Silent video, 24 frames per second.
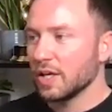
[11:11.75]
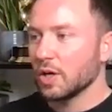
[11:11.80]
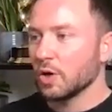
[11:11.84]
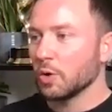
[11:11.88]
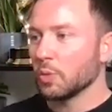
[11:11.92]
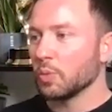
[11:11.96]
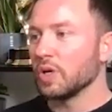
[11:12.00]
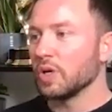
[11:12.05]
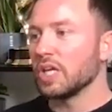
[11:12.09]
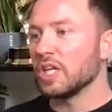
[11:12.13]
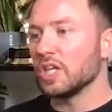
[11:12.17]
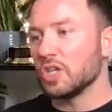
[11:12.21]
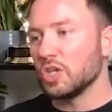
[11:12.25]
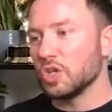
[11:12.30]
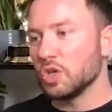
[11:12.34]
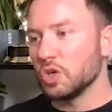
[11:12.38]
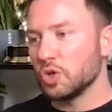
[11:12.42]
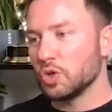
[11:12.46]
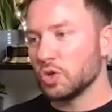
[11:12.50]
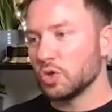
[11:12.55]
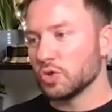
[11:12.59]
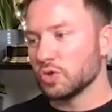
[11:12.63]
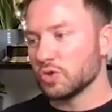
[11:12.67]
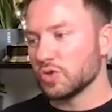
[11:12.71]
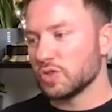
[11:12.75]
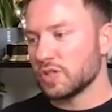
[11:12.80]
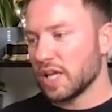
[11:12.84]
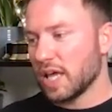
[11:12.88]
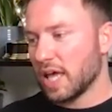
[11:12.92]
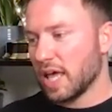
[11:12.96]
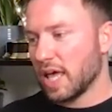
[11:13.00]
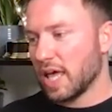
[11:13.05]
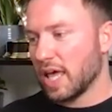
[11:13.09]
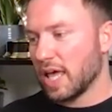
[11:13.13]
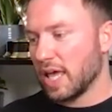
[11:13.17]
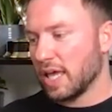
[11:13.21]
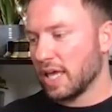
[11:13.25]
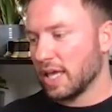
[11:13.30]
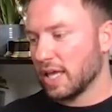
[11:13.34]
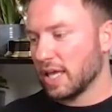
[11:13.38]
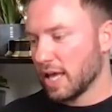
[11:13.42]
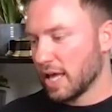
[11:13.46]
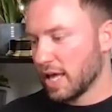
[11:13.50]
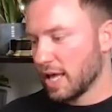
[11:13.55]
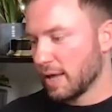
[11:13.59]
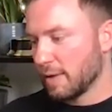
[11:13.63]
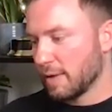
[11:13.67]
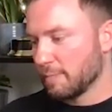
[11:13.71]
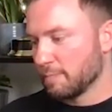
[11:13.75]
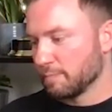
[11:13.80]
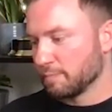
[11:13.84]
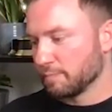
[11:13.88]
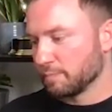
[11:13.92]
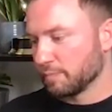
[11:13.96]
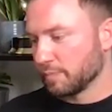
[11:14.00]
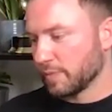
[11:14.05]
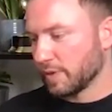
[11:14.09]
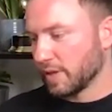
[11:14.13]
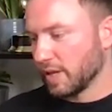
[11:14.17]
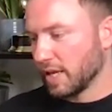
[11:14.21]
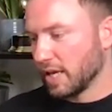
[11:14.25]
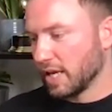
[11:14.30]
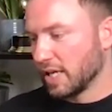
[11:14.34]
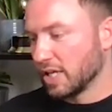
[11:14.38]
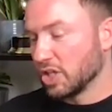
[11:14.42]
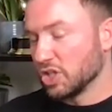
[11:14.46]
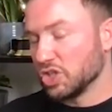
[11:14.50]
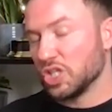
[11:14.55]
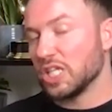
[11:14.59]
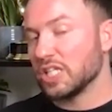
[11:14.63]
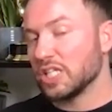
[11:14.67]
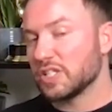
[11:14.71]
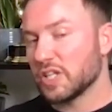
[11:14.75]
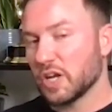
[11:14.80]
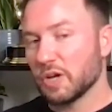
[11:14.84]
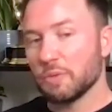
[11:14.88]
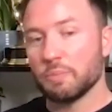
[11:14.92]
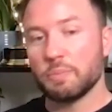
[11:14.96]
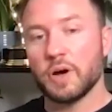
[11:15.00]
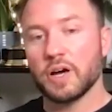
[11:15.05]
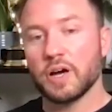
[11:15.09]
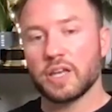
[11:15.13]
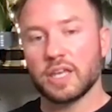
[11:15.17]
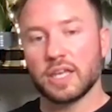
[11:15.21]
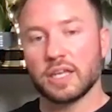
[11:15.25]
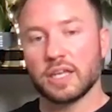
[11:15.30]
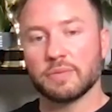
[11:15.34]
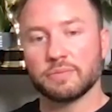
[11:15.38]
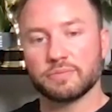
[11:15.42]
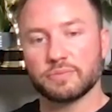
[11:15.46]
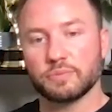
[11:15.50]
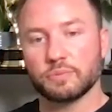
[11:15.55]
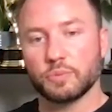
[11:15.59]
we used an Agito buggy,